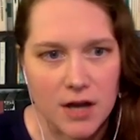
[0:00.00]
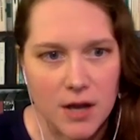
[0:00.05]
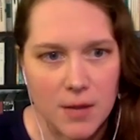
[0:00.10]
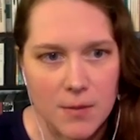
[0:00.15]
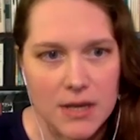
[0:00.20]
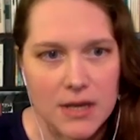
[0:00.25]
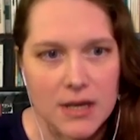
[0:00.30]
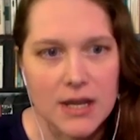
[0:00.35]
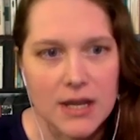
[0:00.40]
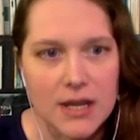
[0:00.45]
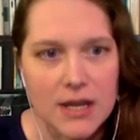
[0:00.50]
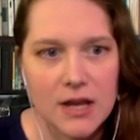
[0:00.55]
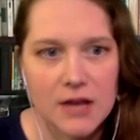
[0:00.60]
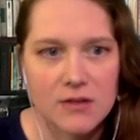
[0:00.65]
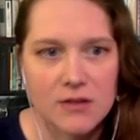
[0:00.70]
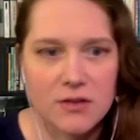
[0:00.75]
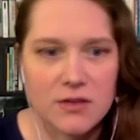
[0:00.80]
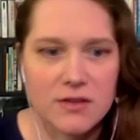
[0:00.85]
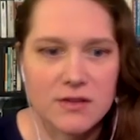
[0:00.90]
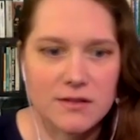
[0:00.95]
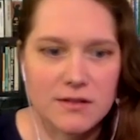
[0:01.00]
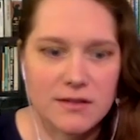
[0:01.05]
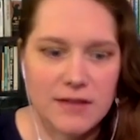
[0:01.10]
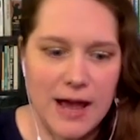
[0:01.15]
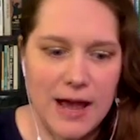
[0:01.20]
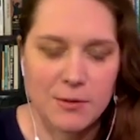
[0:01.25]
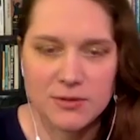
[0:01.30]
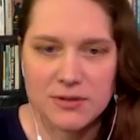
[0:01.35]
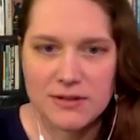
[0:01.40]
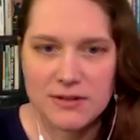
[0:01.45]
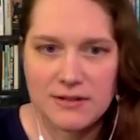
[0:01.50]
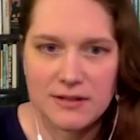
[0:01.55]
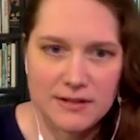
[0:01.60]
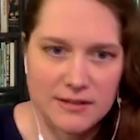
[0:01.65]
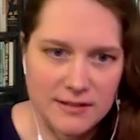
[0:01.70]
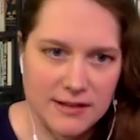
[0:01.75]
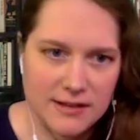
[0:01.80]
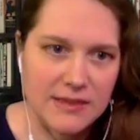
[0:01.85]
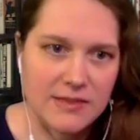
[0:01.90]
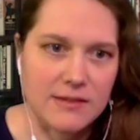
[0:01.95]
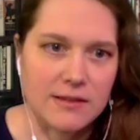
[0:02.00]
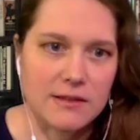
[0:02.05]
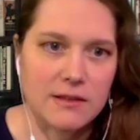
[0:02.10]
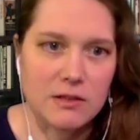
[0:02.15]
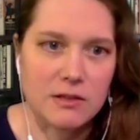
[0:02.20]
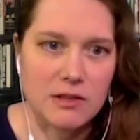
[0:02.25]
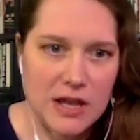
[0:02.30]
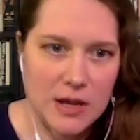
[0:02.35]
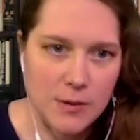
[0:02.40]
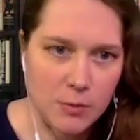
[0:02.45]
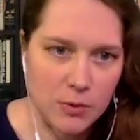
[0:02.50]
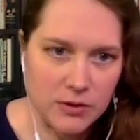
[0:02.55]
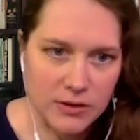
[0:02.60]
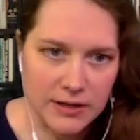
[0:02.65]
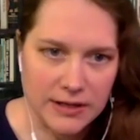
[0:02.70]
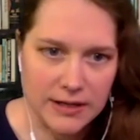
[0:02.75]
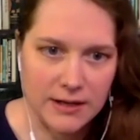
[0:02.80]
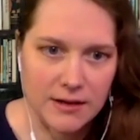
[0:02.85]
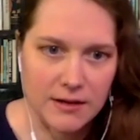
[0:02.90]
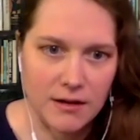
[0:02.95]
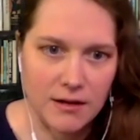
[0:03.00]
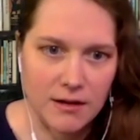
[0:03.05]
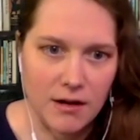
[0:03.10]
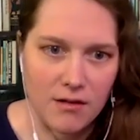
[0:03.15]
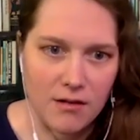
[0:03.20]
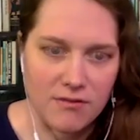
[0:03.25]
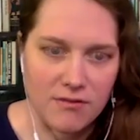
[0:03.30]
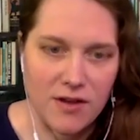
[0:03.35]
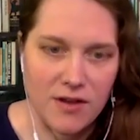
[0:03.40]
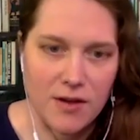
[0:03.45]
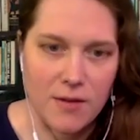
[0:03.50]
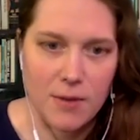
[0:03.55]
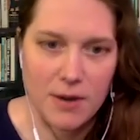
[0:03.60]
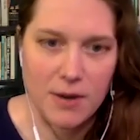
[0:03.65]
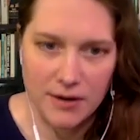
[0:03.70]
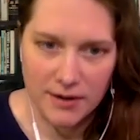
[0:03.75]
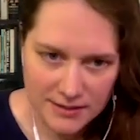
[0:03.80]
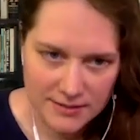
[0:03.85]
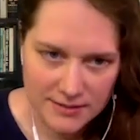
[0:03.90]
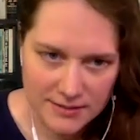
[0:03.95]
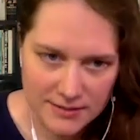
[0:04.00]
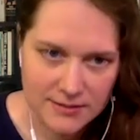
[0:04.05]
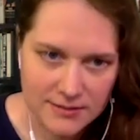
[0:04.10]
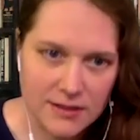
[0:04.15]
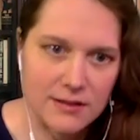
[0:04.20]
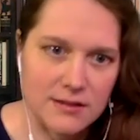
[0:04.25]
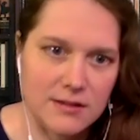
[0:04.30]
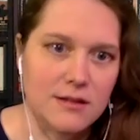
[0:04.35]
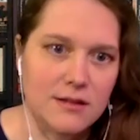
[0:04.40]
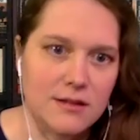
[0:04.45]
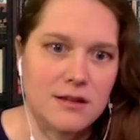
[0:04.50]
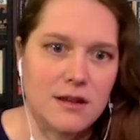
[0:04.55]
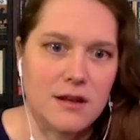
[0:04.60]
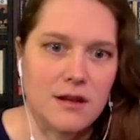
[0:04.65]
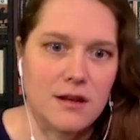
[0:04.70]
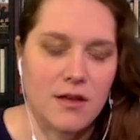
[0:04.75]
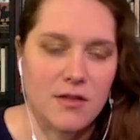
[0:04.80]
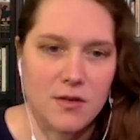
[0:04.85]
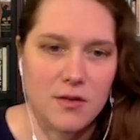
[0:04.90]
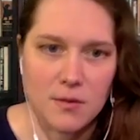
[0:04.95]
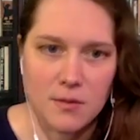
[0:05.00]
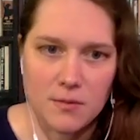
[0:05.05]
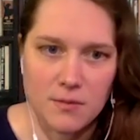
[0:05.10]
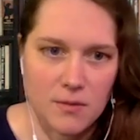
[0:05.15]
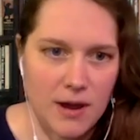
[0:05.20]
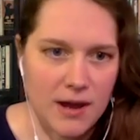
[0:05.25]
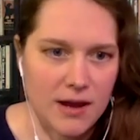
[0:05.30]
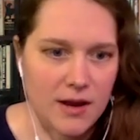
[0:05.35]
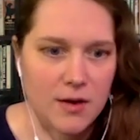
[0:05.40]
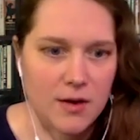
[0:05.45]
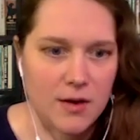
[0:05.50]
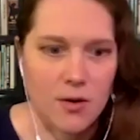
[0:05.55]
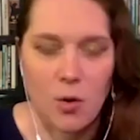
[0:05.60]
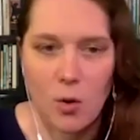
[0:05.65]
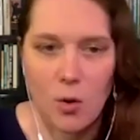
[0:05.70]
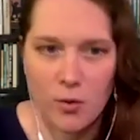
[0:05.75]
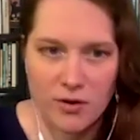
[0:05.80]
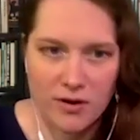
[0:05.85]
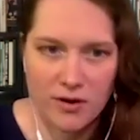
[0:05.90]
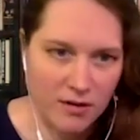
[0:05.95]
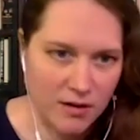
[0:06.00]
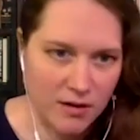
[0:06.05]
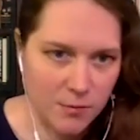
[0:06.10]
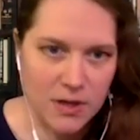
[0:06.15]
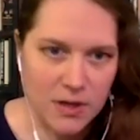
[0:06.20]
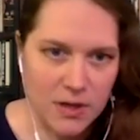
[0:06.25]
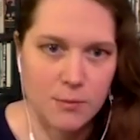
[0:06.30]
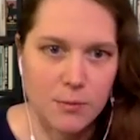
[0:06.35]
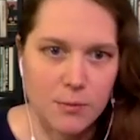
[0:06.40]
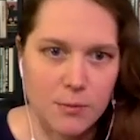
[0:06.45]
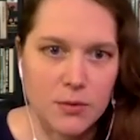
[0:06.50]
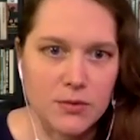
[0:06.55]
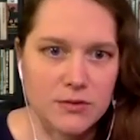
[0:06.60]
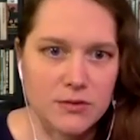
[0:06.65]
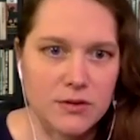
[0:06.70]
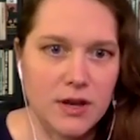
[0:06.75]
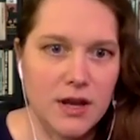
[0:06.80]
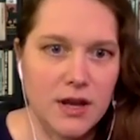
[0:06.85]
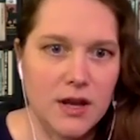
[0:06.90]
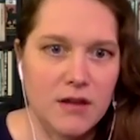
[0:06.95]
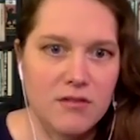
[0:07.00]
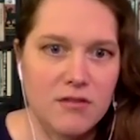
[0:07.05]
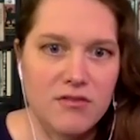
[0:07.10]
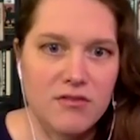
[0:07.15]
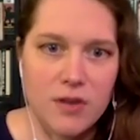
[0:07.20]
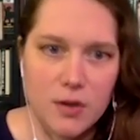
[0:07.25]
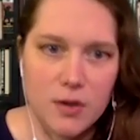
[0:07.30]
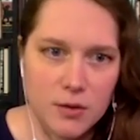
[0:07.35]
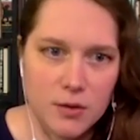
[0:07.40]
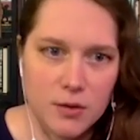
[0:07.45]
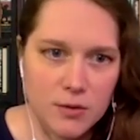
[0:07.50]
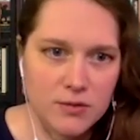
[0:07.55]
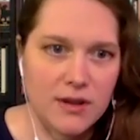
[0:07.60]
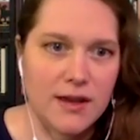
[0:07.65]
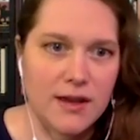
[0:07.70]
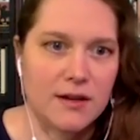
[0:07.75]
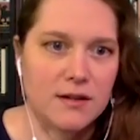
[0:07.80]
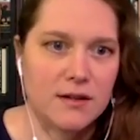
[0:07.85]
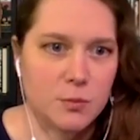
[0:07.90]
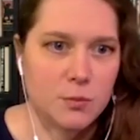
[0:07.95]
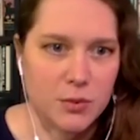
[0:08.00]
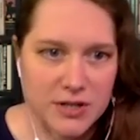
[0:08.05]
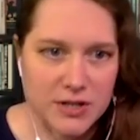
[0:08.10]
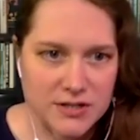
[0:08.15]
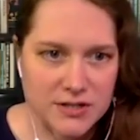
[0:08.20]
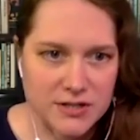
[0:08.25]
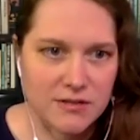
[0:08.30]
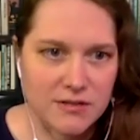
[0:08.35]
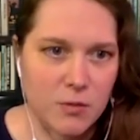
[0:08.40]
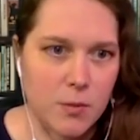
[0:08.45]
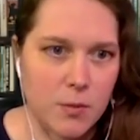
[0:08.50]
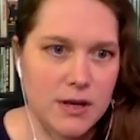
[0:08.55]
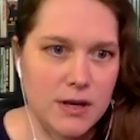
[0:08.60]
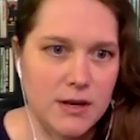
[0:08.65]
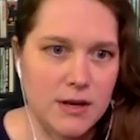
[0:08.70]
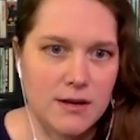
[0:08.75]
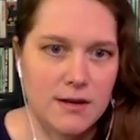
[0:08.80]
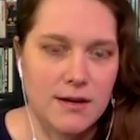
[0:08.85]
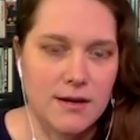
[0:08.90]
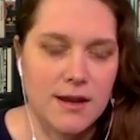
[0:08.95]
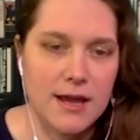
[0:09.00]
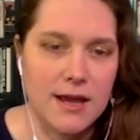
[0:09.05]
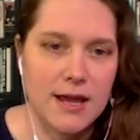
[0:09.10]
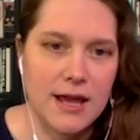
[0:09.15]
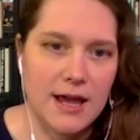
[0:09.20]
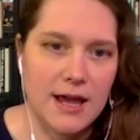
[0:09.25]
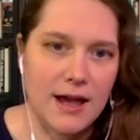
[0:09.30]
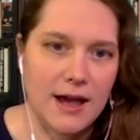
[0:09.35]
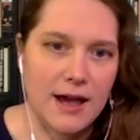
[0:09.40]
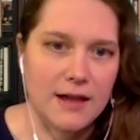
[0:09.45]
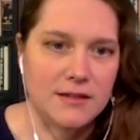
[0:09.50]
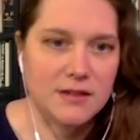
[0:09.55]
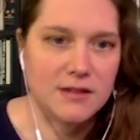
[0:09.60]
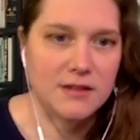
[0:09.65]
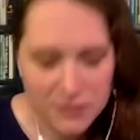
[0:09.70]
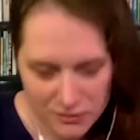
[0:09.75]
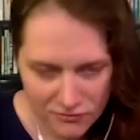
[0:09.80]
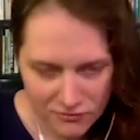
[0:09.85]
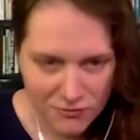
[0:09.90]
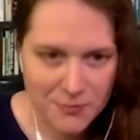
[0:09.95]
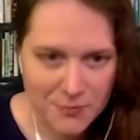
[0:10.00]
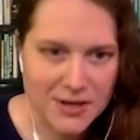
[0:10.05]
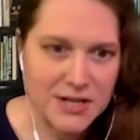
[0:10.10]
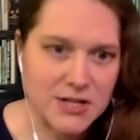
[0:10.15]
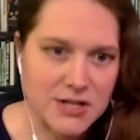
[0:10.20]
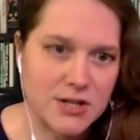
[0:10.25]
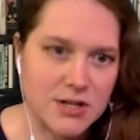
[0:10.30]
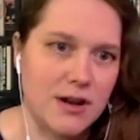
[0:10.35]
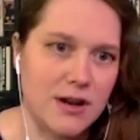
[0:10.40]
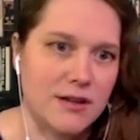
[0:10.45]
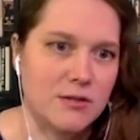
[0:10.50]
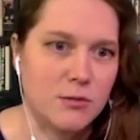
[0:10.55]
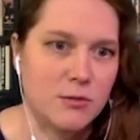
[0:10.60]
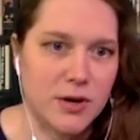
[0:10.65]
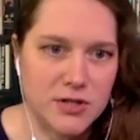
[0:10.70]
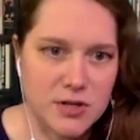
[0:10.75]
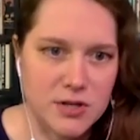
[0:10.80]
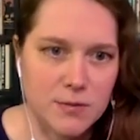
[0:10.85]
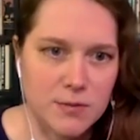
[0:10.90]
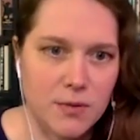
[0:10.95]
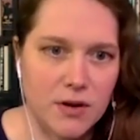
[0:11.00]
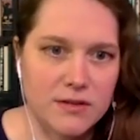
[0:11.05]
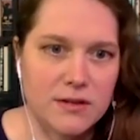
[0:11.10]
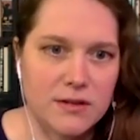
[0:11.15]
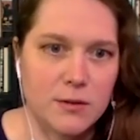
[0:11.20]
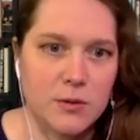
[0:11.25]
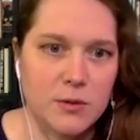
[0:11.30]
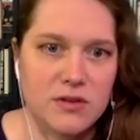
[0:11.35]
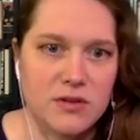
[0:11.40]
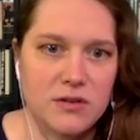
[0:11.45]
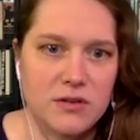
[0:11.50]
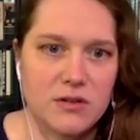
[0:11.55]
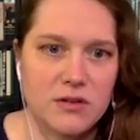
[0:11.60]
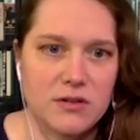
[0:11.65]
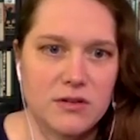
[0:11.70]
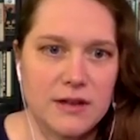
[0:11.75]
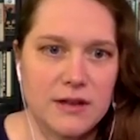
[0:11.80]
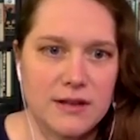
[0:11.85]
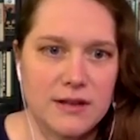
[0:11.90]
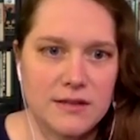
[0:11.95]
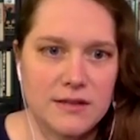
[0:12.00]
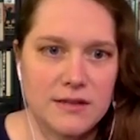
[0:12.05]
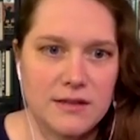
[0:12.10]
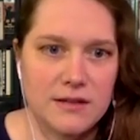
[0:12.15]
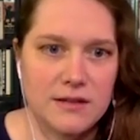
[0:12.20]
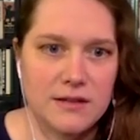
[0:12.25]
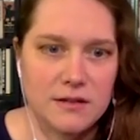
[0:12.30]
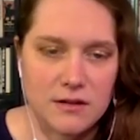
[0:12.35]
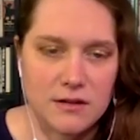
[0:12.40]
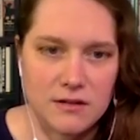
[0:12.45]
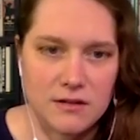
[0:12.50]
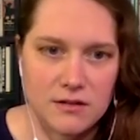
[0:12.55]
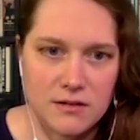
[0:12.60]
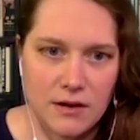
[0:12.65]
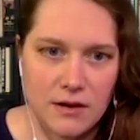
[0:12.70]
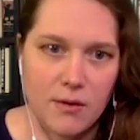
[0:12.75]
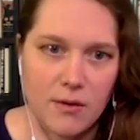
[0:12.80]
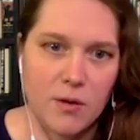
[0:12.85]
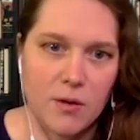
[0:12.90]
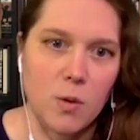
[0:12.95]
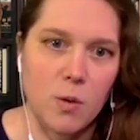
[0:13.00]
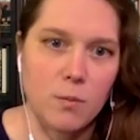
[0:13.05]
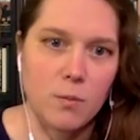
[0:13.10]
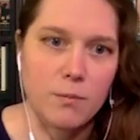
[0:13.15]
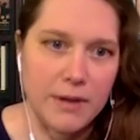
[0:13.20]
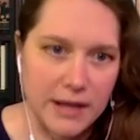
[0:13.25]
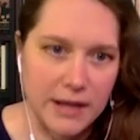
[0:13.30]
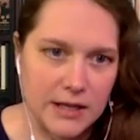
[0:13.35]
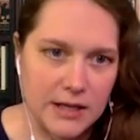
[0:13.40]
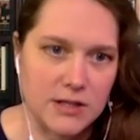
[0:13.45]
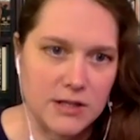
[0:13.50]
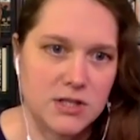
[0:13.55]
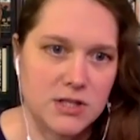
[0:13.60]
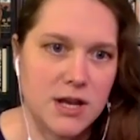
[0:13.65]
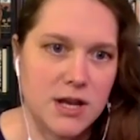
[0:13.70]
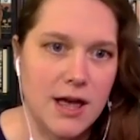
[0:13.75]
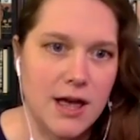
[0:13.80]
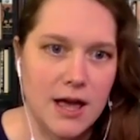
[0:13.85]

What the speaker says: I mean, so this Hamilton 68, this labeling of American citizens and other, you know, ordinary people's views and expressions of opinion as disinformation, as Russian bots, it was just at this hysterical pitch.